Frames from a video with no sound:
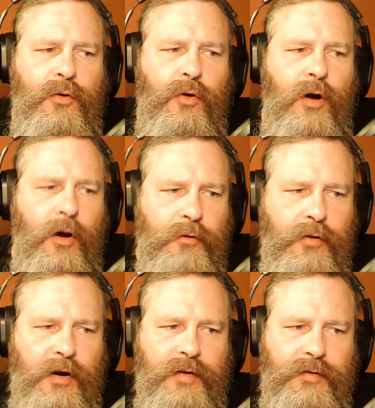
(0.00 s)
can you
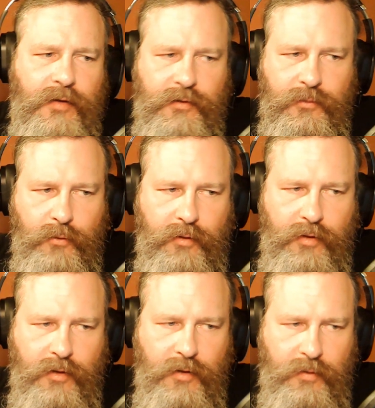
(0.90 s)
contrast this
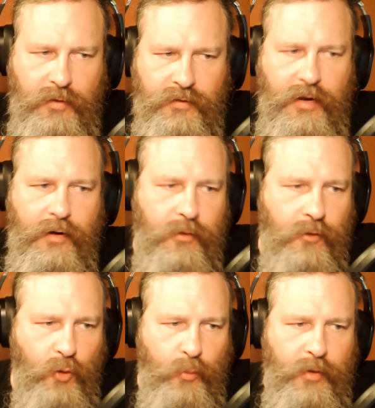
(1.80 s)
with the
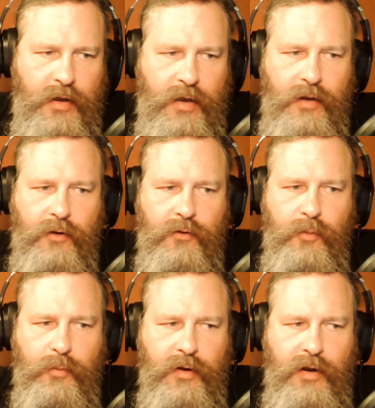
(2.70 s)
standard Copenhagen
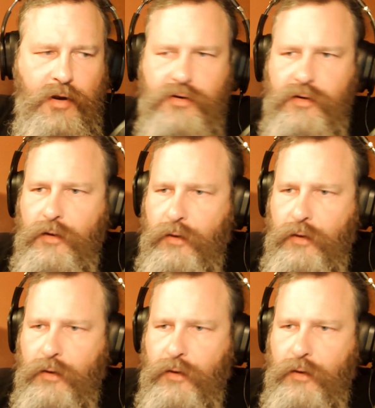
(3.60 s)
interpretation?